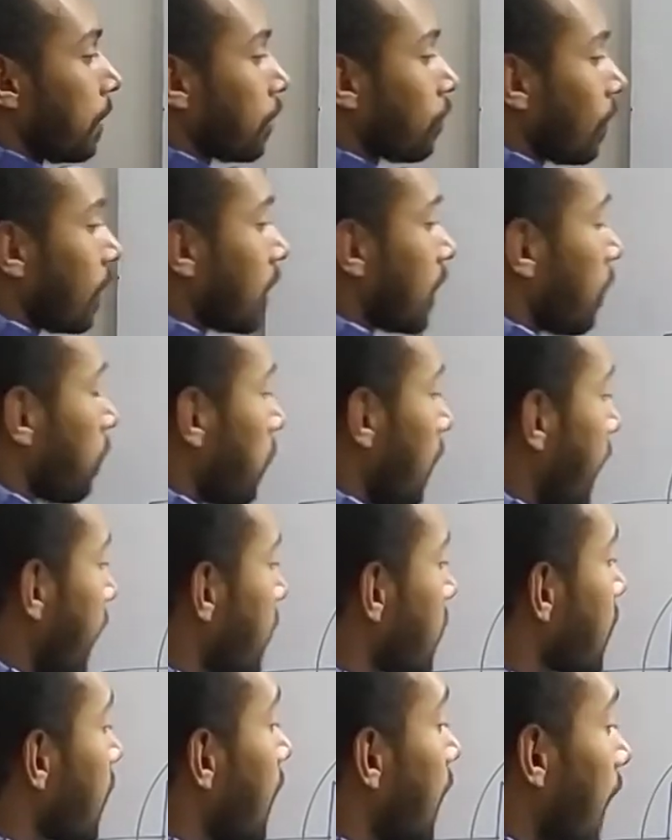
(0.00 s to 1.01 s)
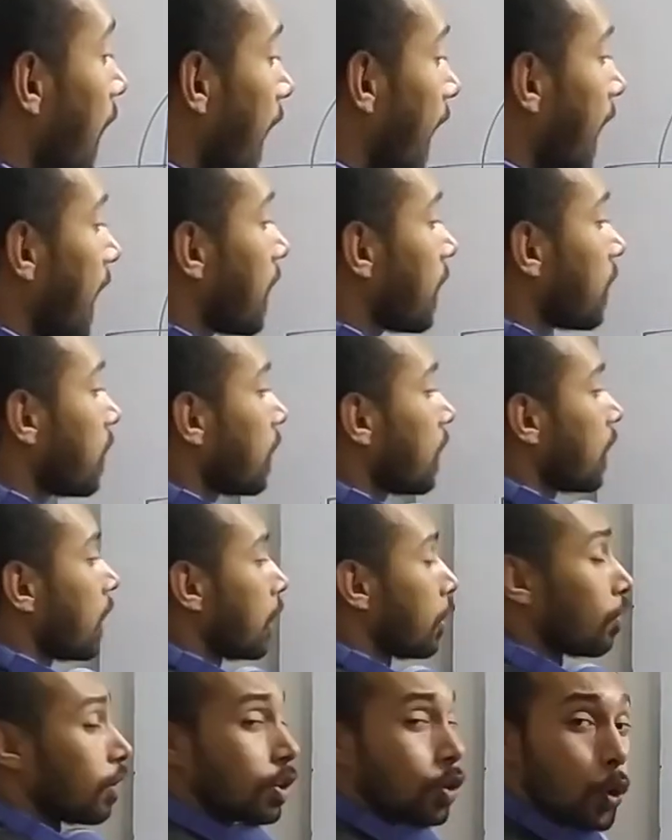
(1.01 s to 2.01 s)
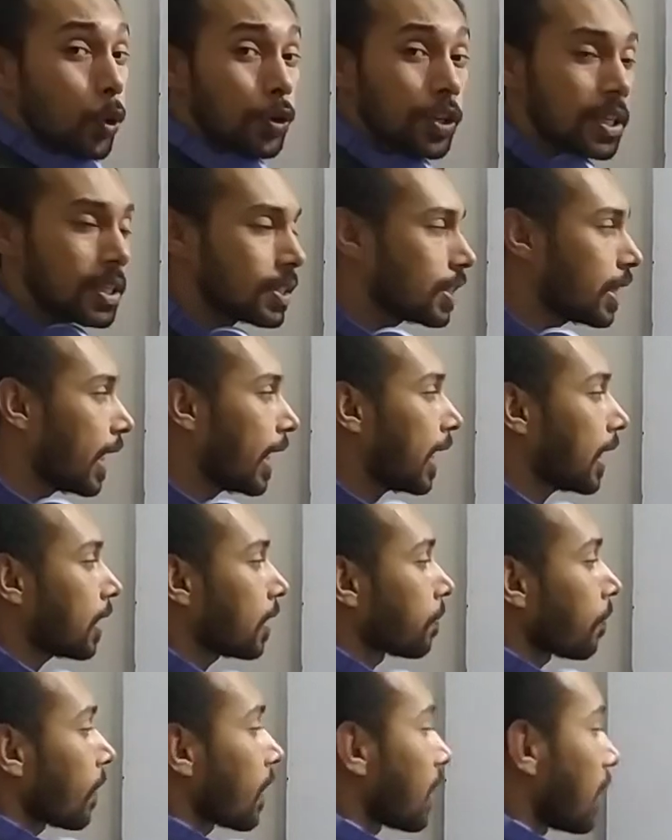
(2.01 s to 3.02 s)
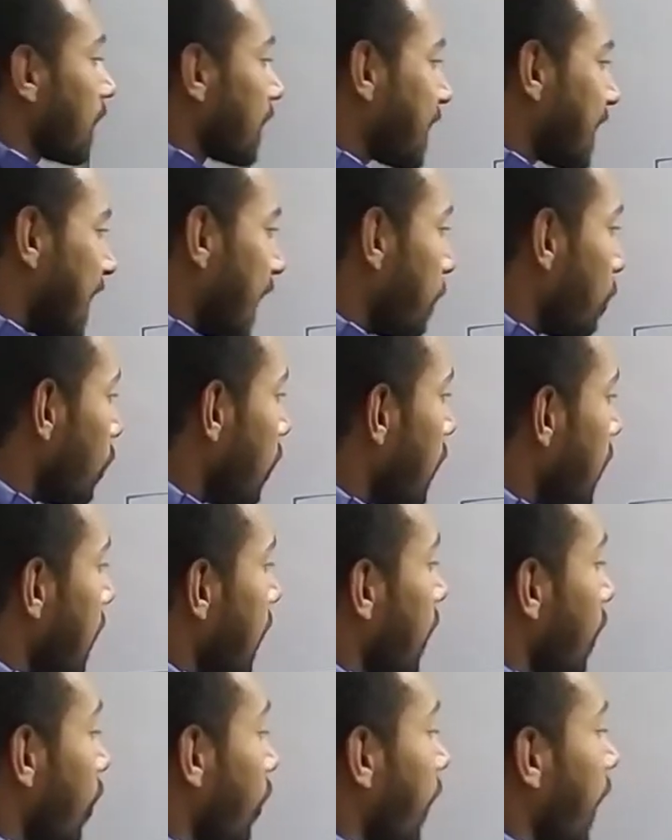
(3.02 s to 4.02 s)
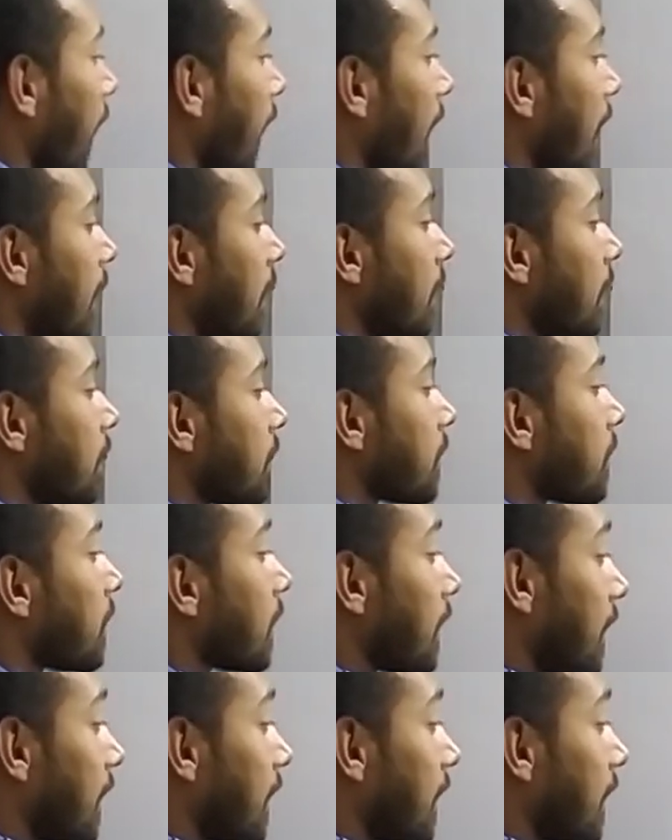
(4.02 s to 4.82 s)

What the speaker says: between the plates, and you will notice that the semolina grains